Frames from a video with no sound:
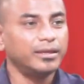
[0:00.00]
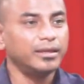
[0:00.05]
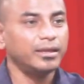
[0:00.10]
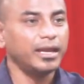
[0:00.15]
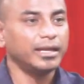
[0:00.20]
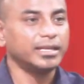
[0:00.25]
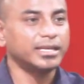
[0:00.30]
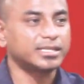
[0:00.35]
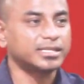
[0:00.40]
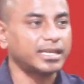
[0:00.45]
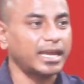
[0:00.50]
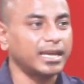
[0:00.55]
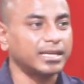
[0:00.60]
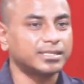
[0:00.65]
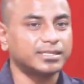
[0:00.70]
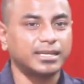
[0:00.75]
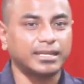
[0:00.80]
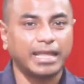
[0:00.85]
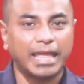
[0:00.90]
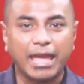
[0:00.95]
And he
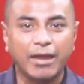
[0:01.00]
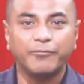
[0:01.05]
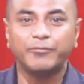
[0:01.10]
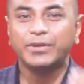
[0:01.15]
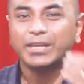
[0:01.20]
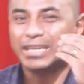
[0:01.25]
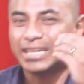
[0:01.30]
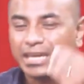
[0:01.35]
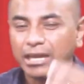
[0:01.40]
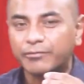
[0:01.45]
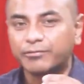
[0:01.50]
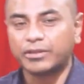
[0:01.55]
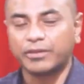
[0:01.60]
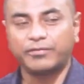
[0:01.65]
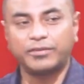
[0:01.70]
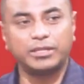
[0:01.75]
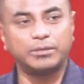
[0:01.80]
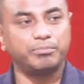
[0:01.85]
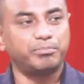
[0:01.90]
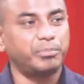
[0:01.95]
says that every gift
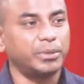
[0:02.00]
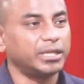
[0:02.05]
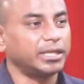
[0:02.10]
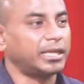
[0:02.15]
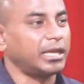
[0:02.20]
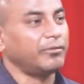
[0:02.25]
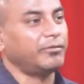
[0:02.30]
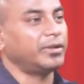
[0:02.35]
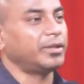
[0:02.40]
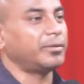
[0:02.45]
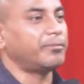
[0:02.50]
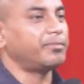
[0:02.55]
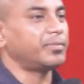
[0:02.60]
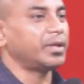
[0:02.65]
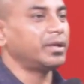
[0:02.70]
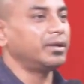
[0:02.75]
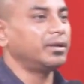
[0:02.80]
of it been given